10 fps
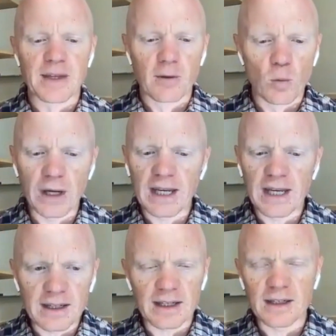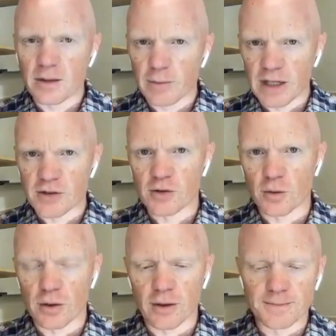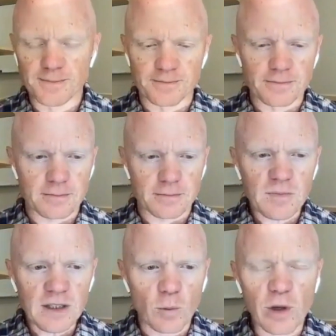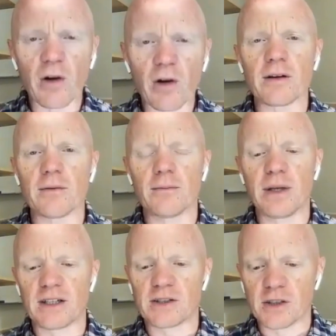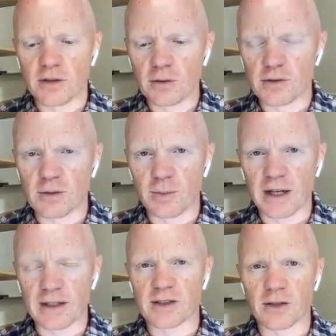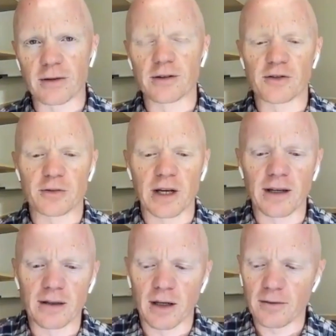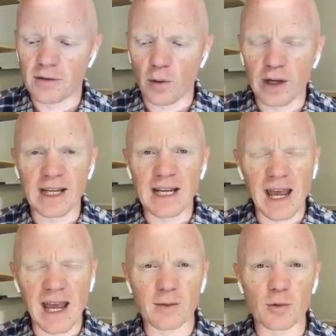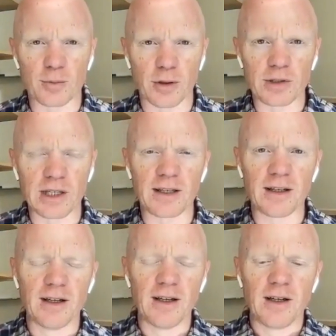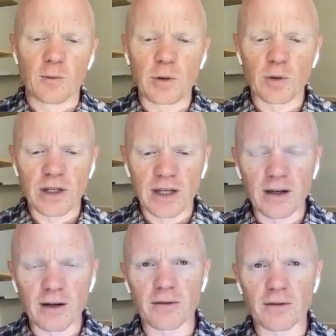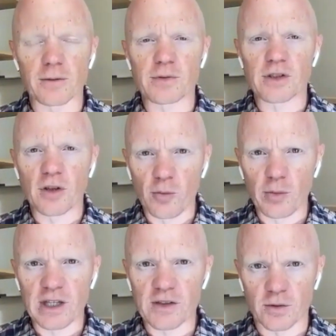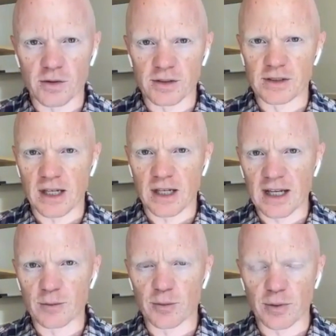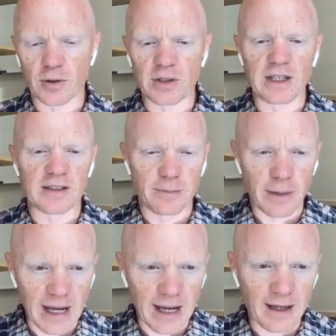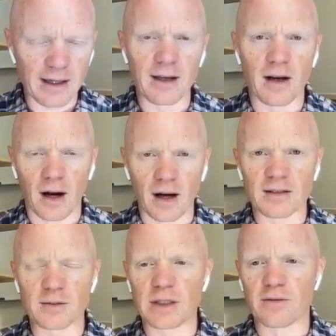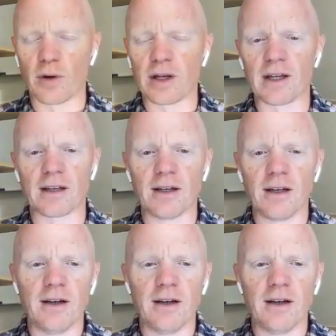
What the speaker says: We need to make sure we aren't being seduced by this current trend of avoiding animal protein. We will hear from so many sources that animal protein is bad and ought to be avoided.